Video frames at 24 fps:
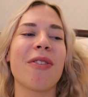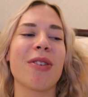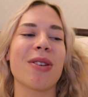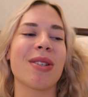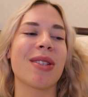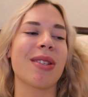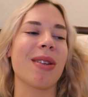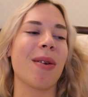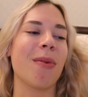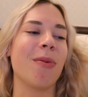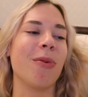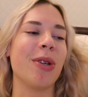For
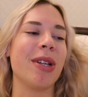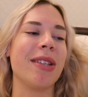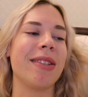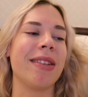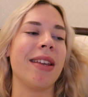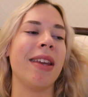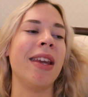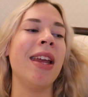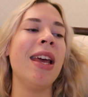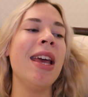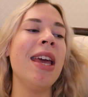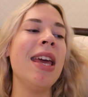some
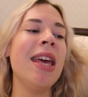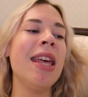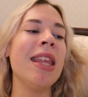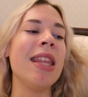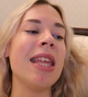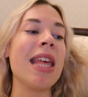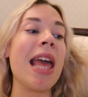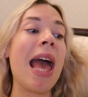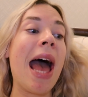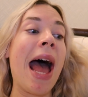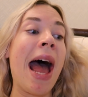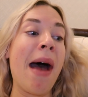reason,
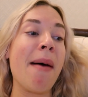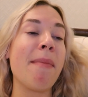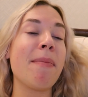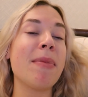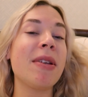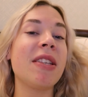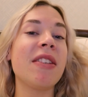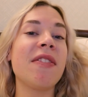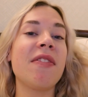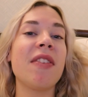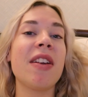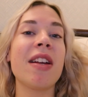the
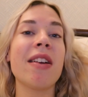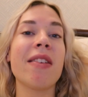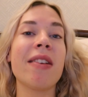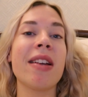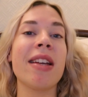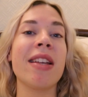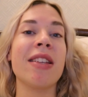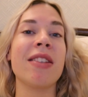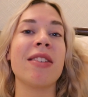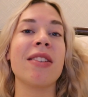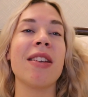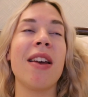atmosphere
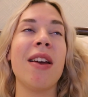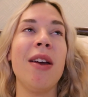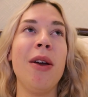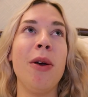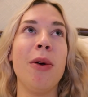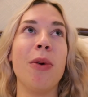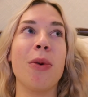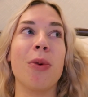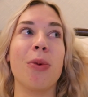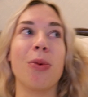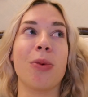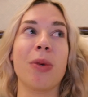is
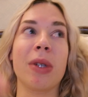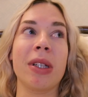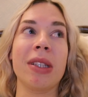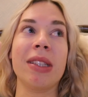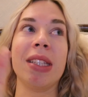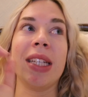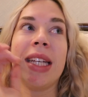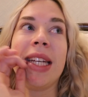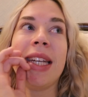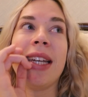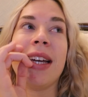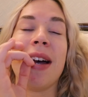
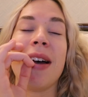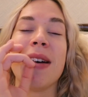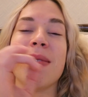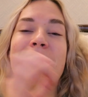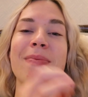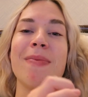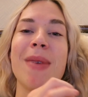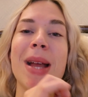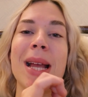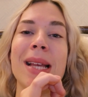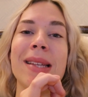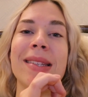really
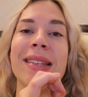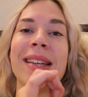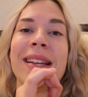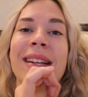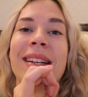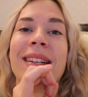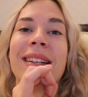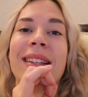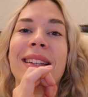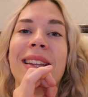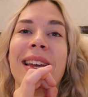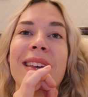
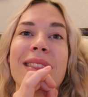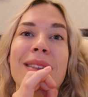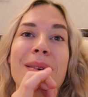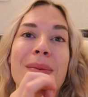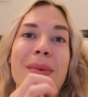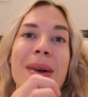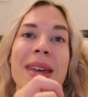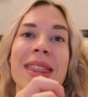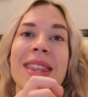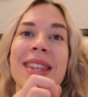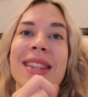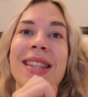amazing. Like the
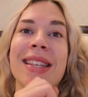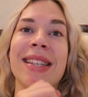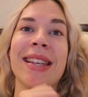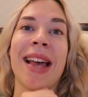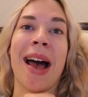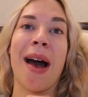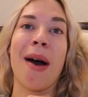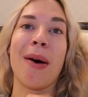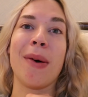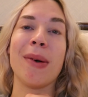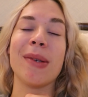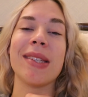way that this
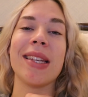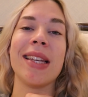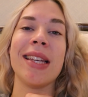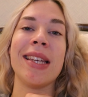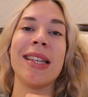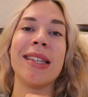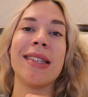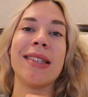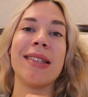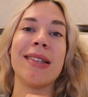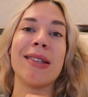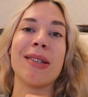house
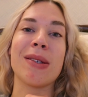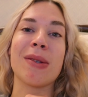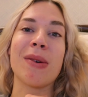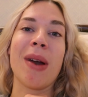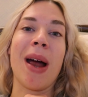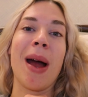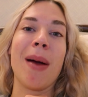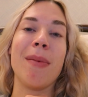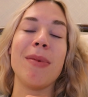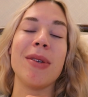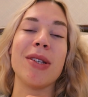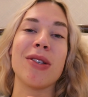is
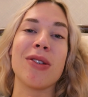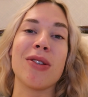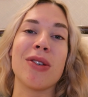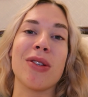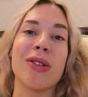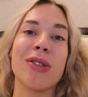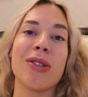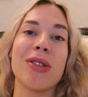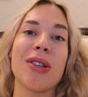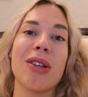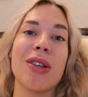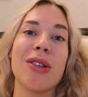described is
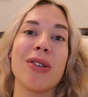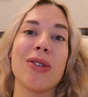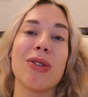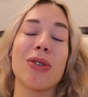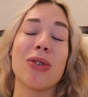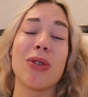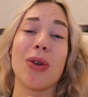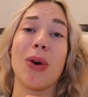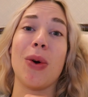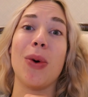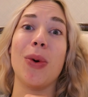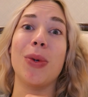just
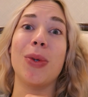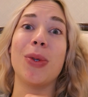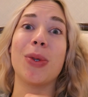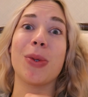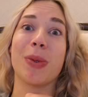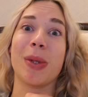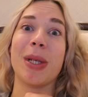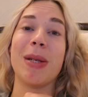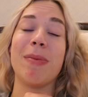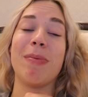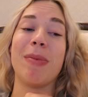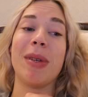so
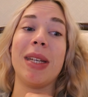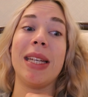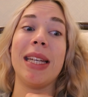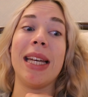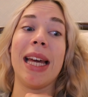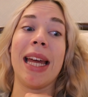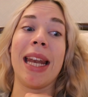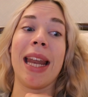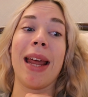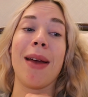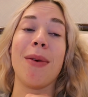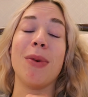
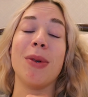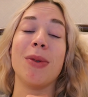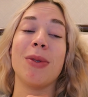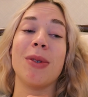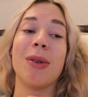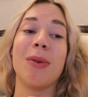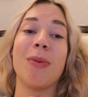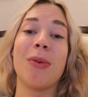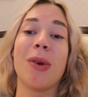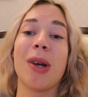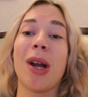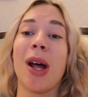creepy and I
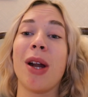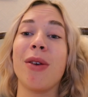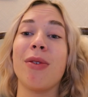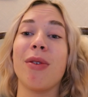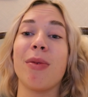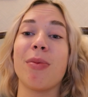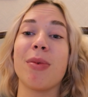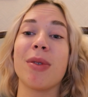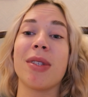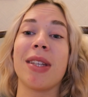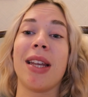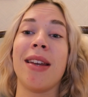would
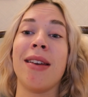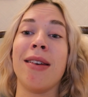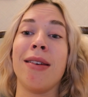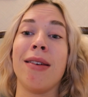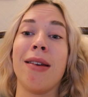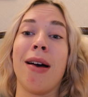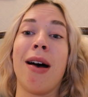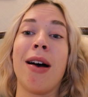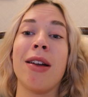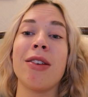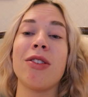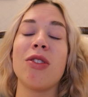100%
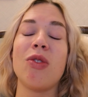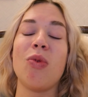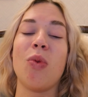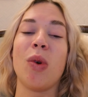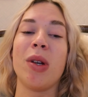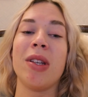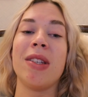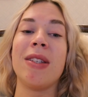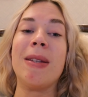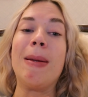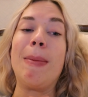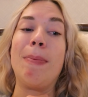not
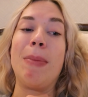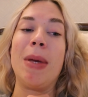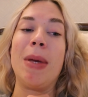want to